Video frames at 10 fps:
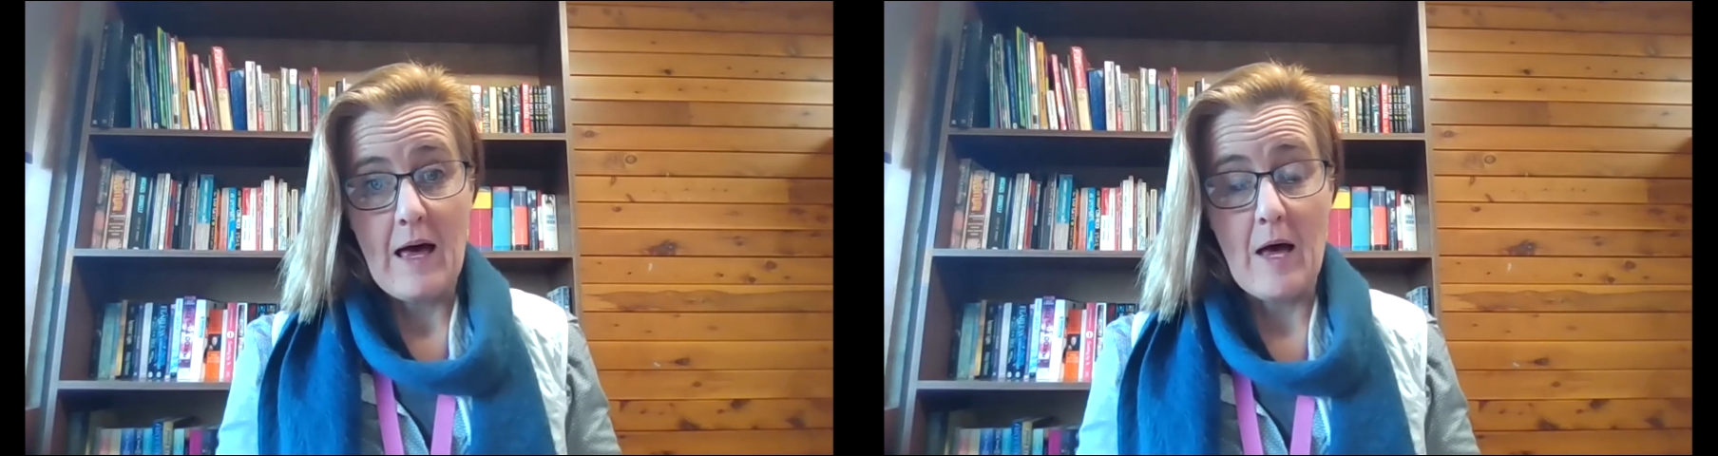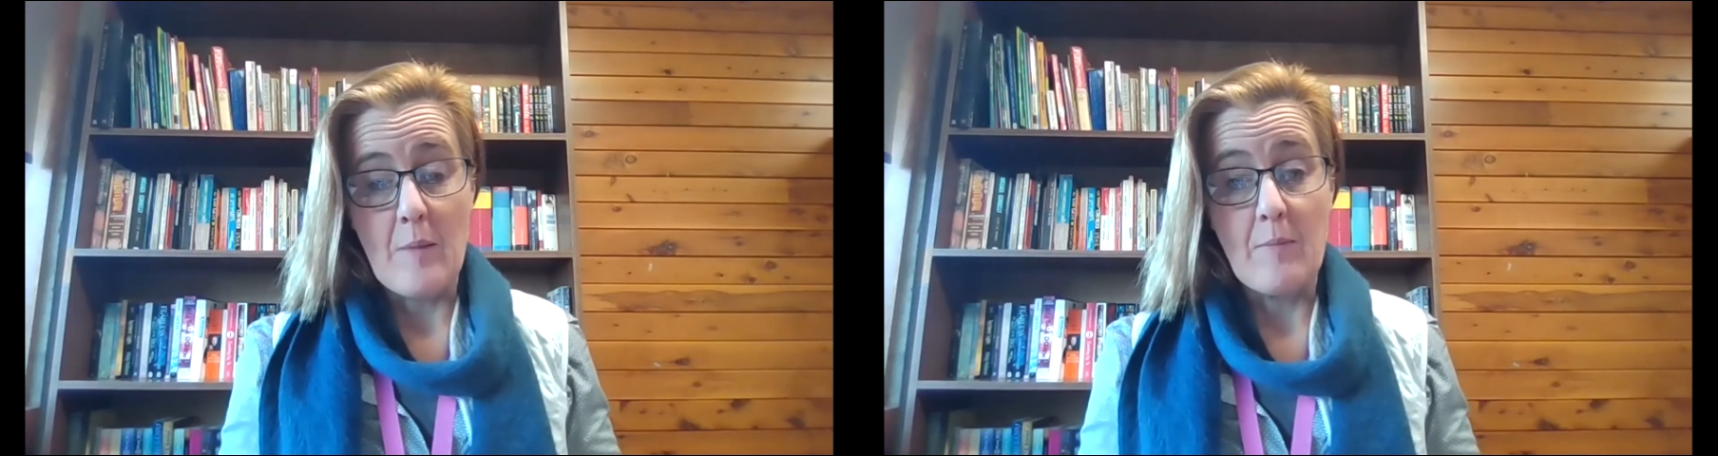
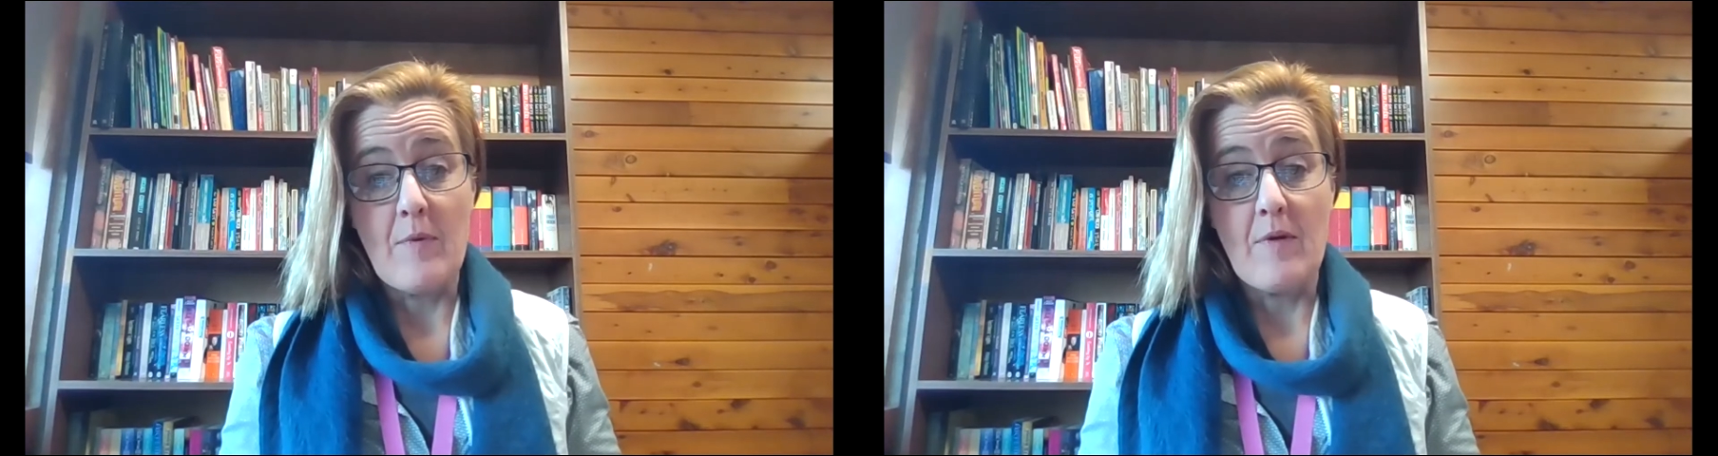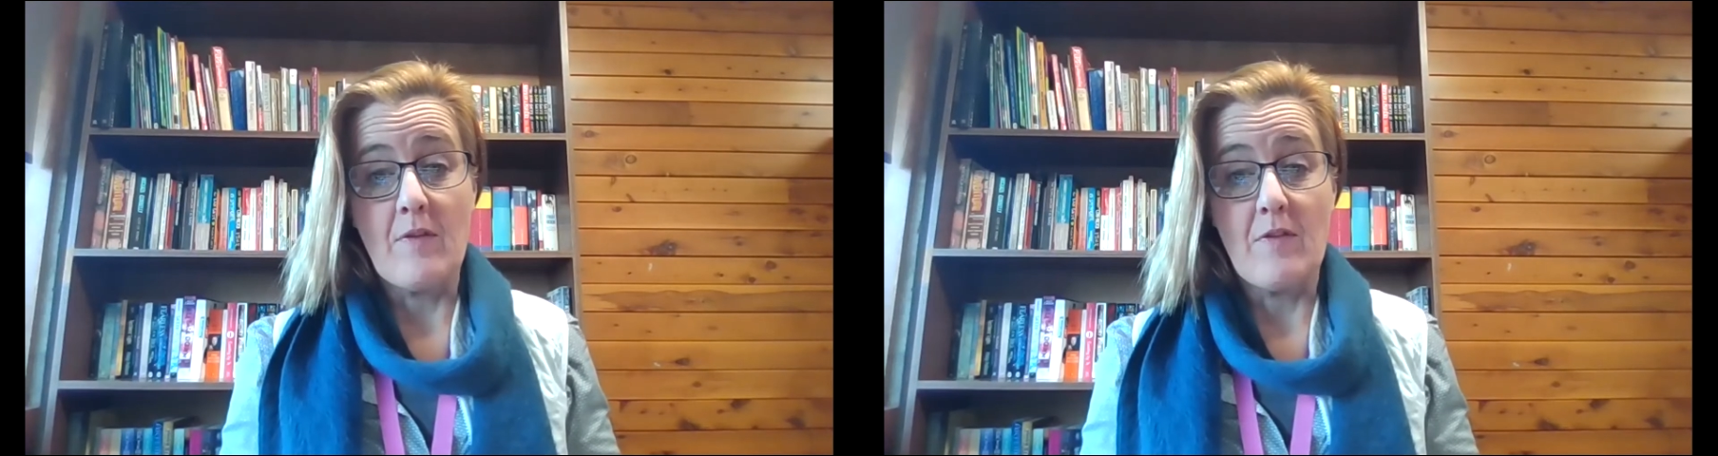
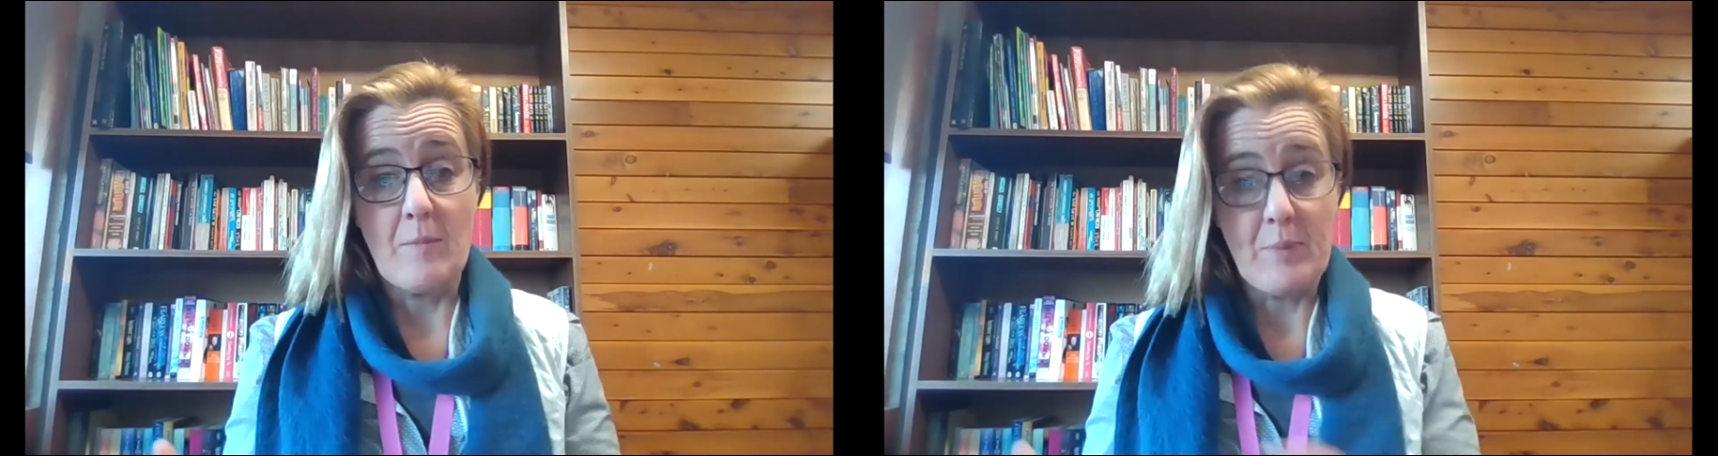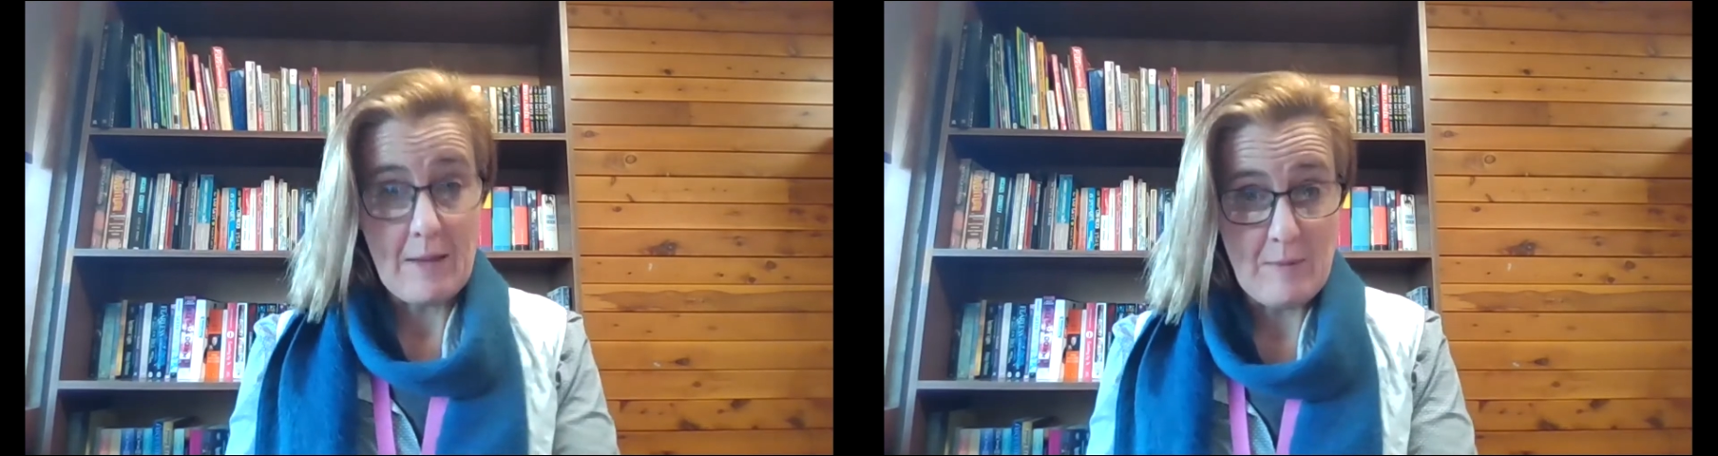
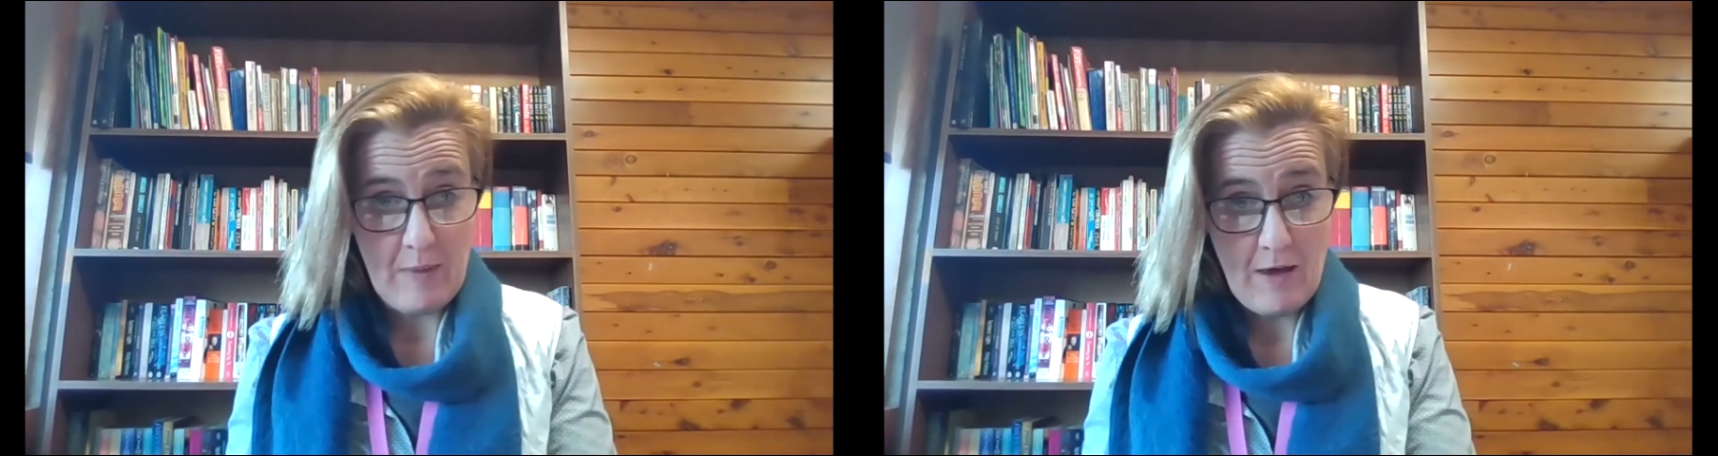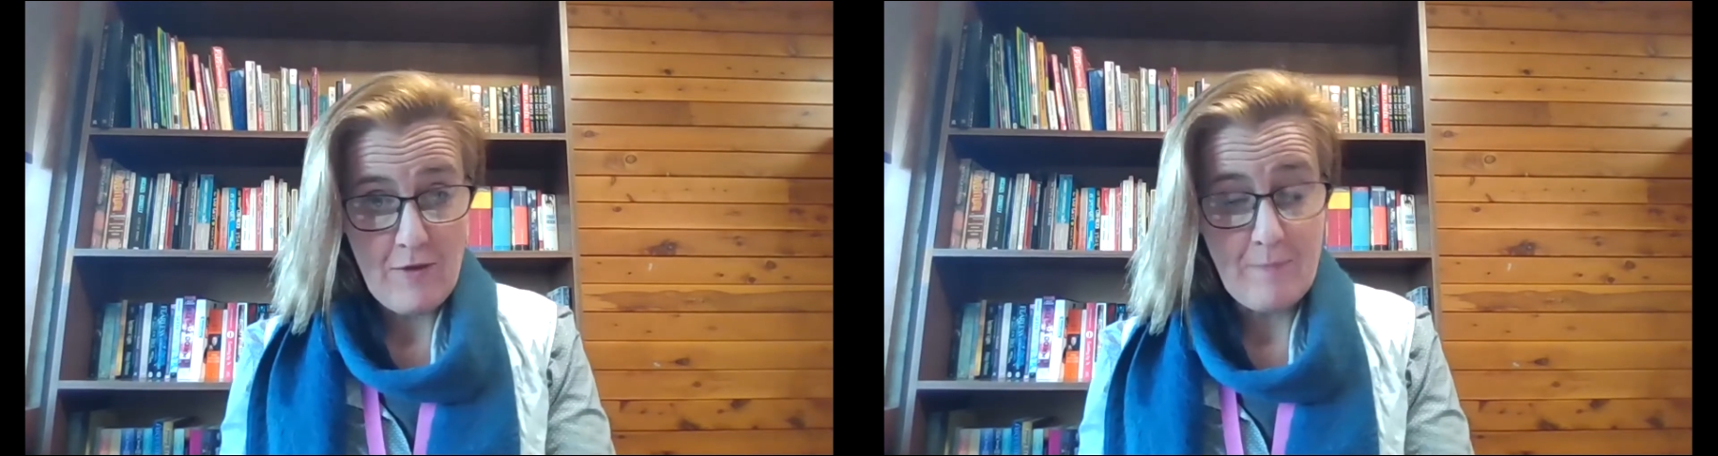the play
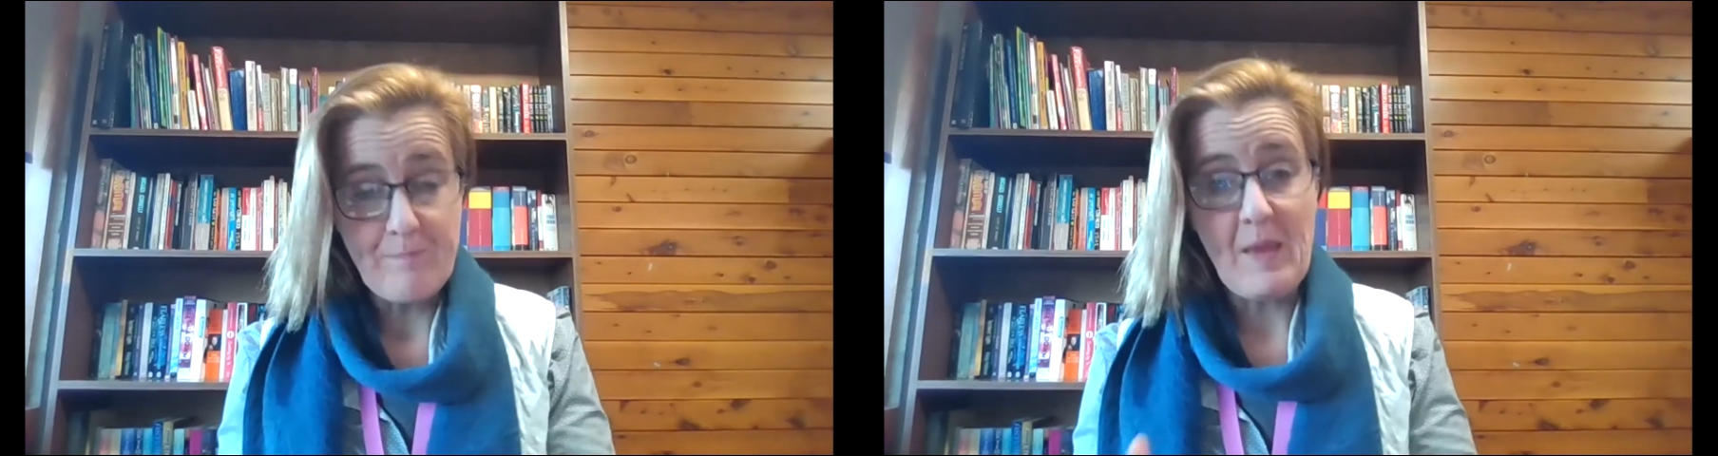Macbeth